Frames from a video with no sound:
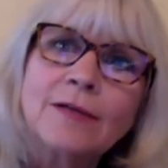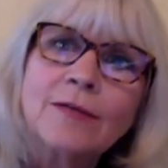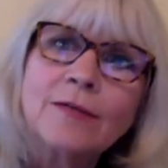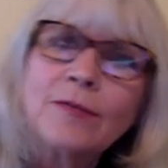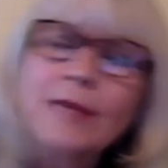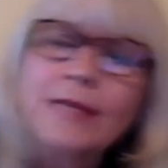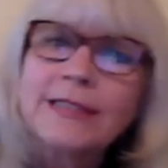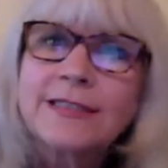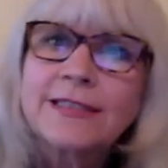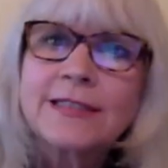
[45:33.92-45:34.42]

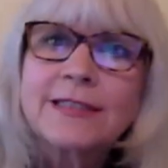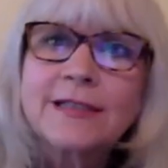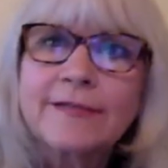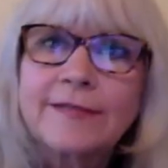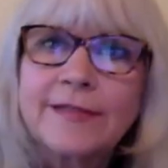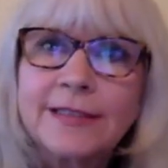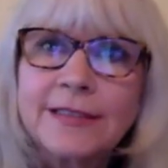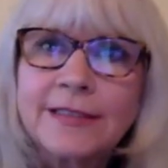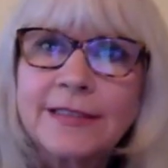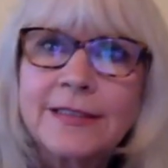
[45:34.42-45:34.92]
west
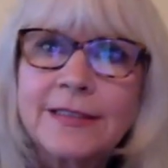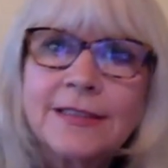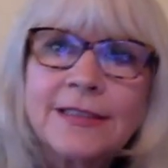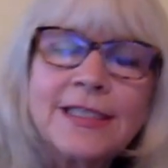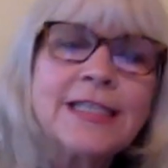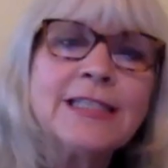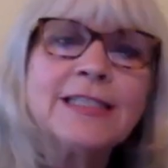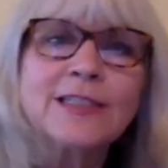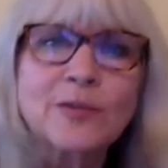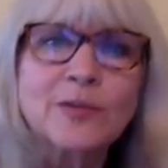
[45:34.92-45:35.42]
of the
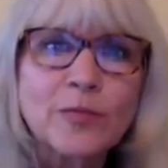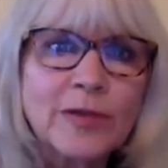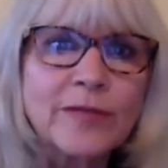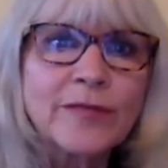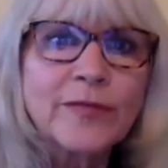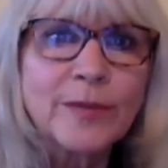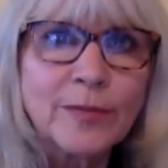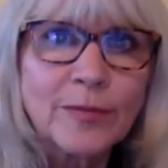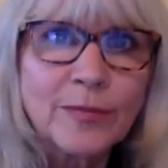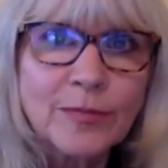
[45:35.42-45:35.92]
East
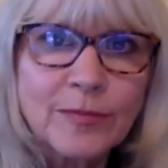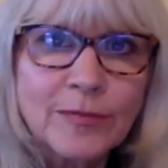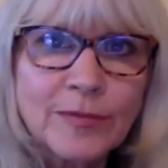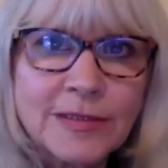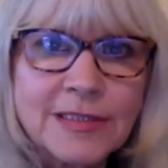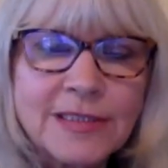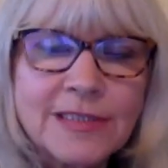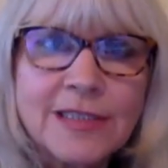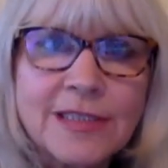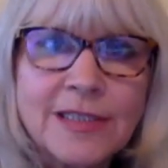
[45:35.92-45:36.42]
River
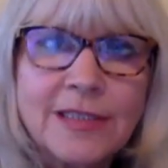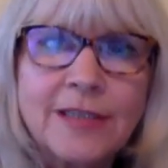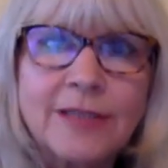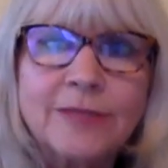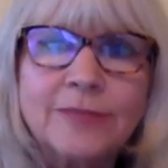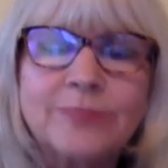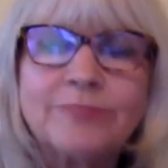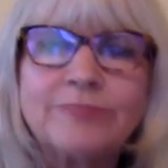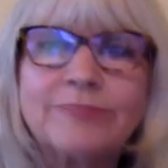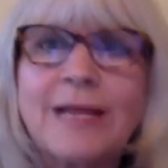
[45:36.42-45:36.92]
was, you
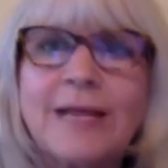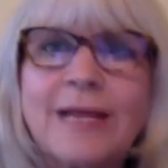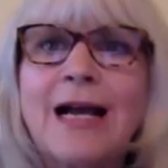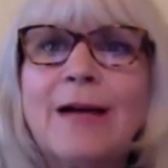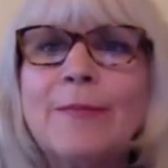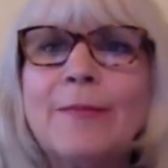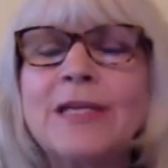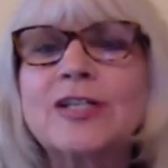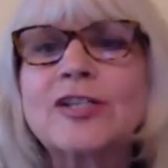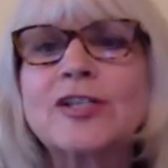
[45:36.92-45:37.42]
know,
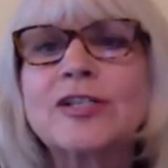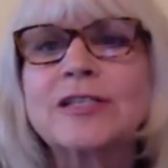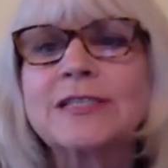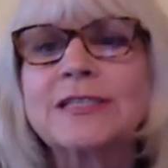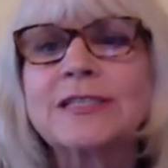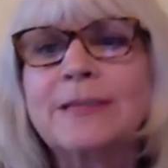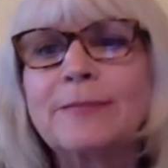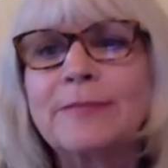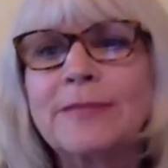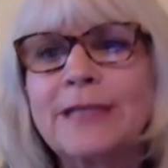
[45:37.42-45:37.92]
Amish or
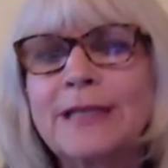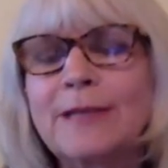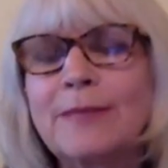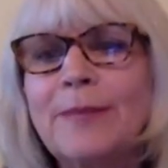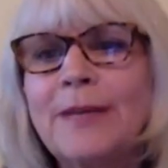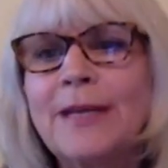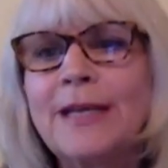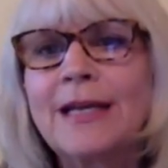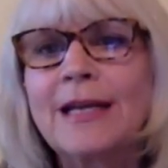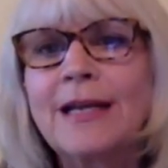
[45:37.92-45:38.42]
something.
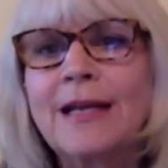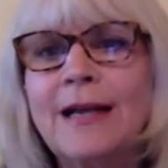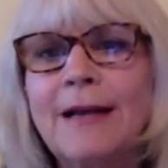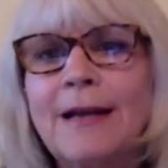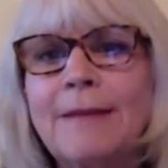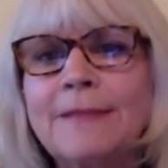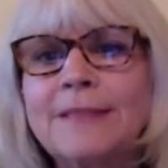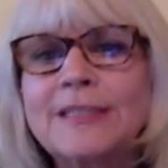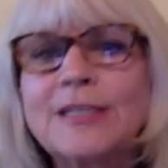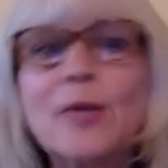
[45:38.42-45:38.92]
But
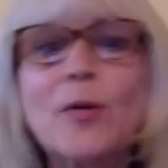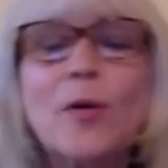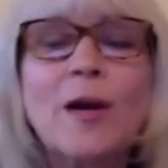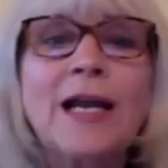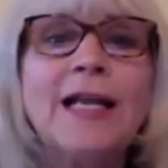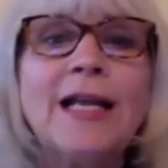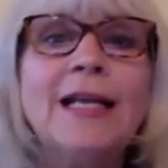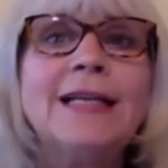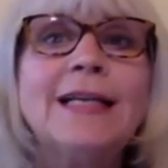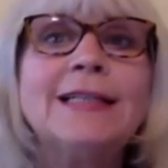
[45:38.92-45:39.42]
um, so
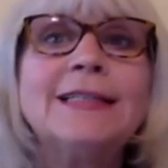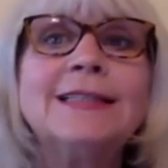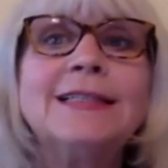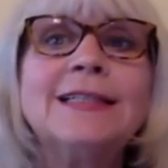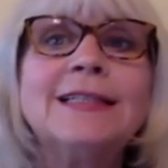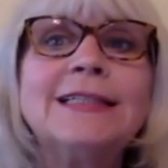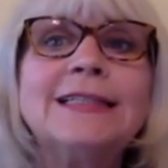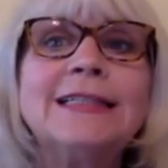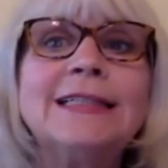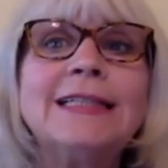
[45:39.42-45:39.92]

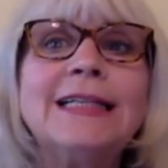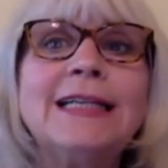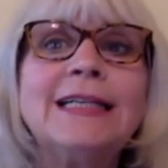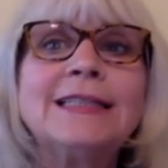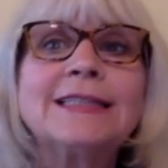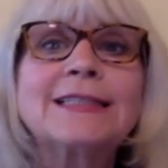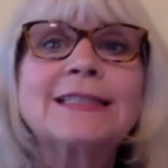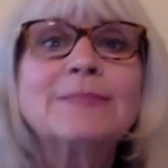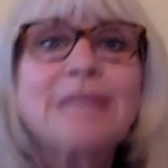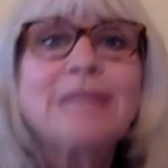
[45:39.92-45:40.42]

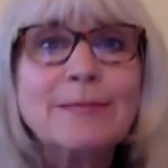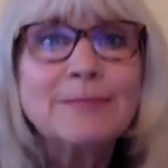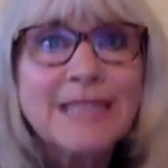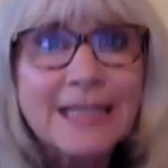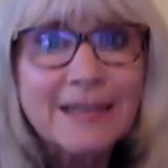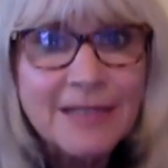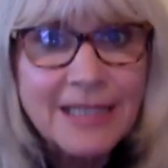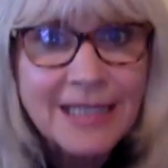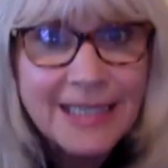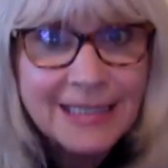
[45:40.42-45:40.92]
sometimes
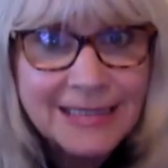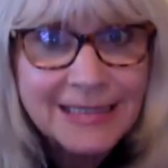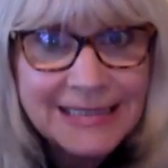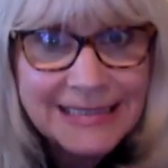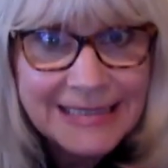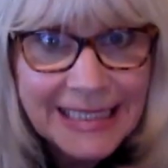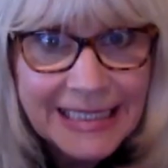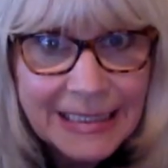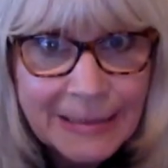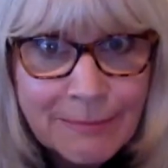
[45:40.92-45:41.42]
I
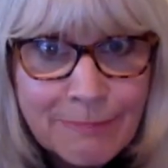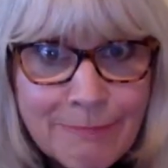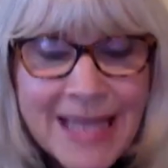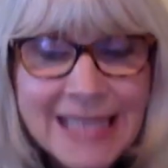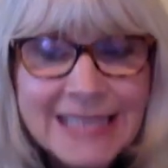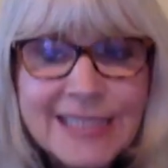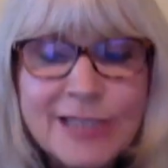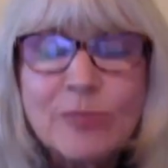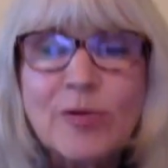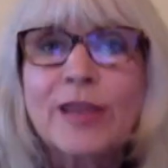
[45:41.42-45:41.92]
like
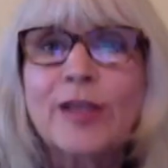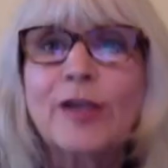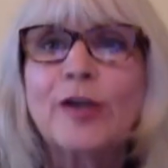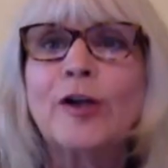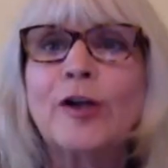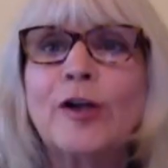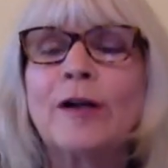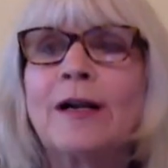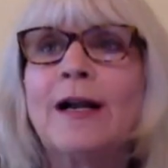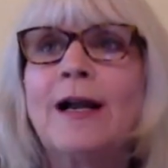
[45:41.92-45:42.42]
mess with
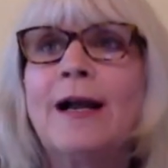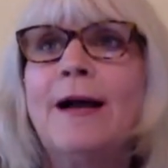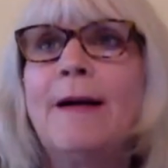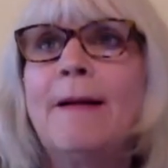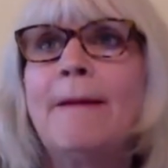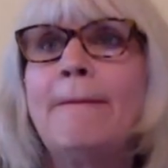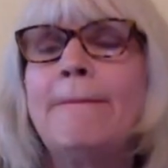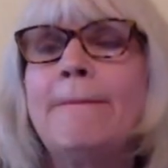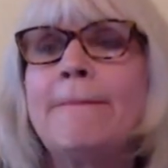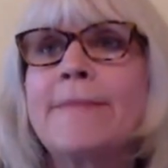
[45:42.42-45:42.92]
her
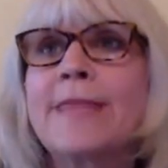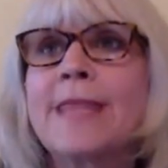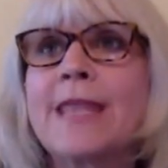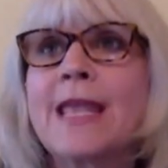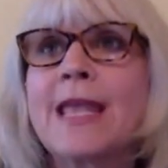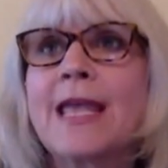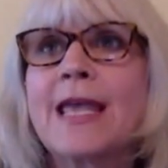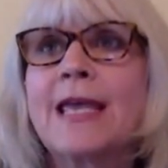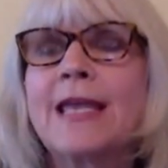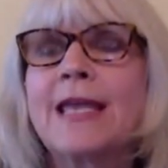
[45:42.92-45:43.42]
Oh.
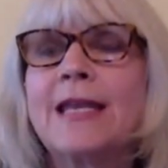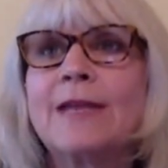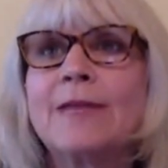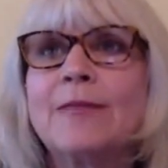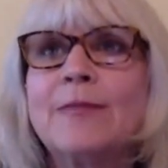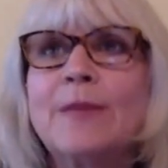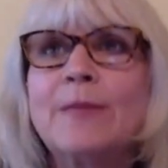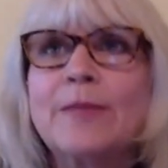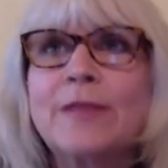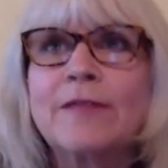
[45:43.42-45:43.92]
And I
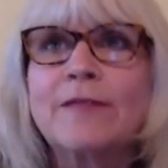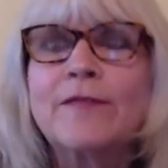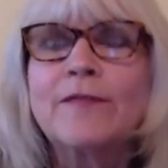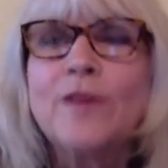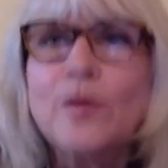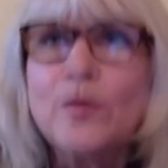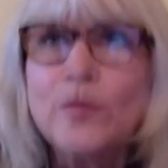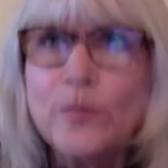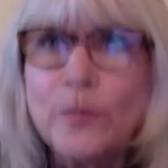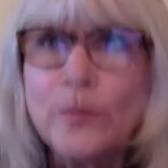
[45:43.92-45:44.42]
remember the
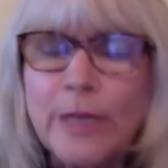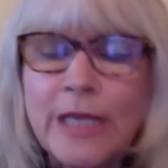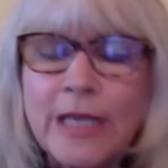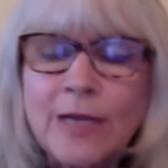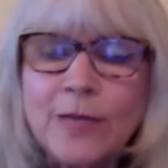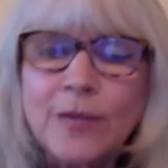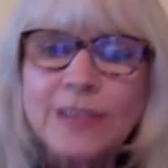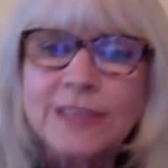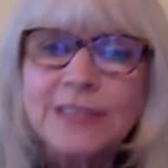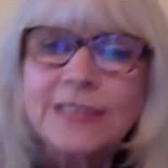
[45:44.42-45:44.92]
phone
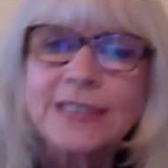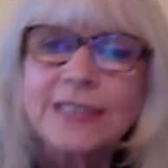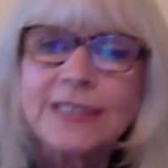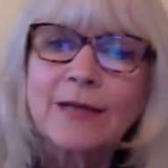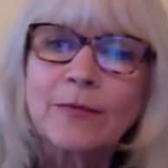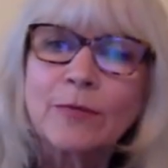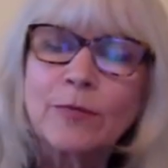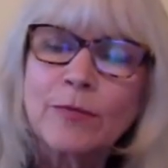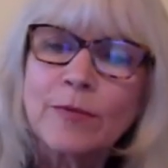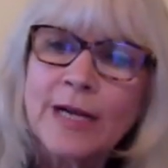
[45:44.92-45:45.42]
ringing once, and
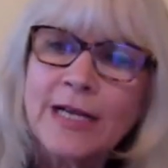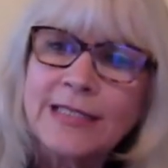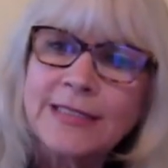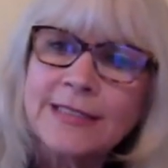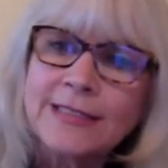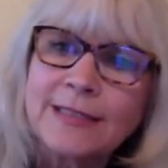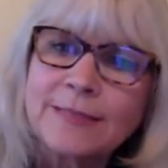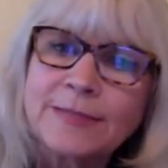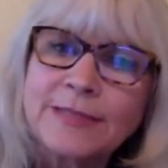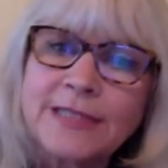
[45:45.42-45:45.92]
I
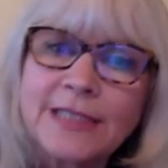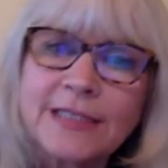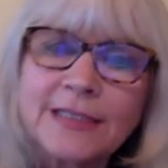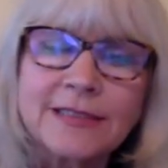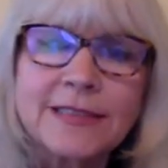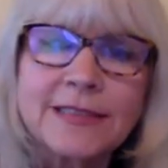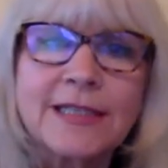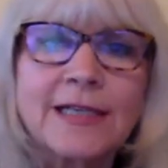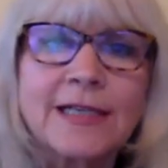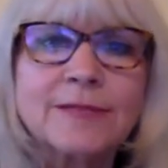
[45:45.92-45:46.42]
raced
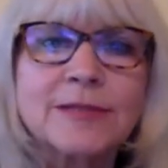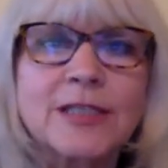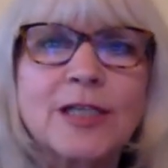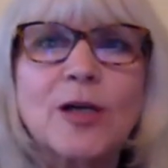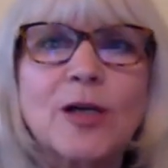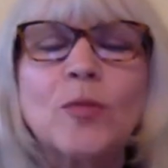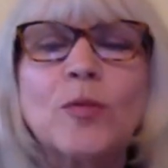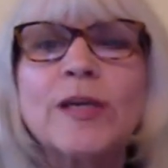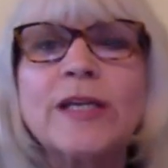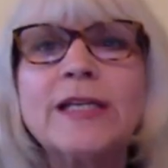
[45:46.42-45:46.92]
upstairs and I was
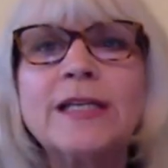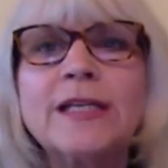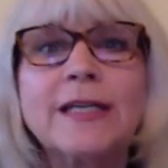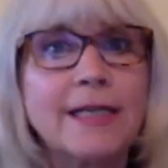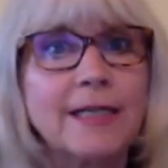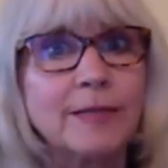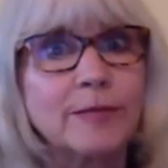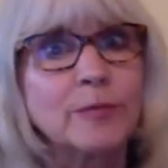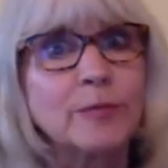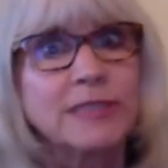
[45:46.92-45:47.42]
all winded.
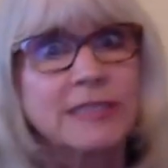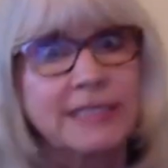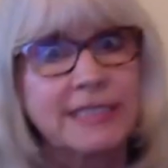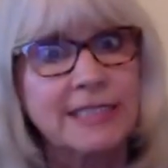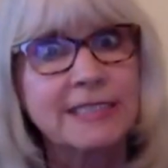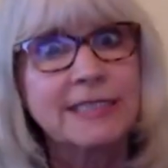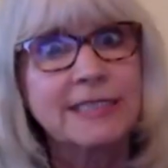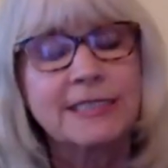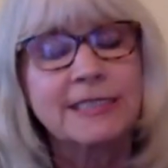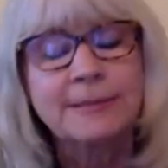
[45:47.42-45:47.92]
And it was
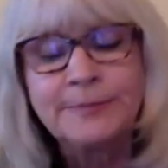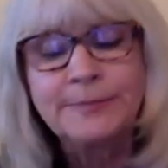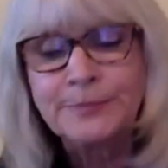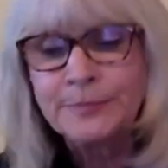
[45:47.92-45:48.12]
this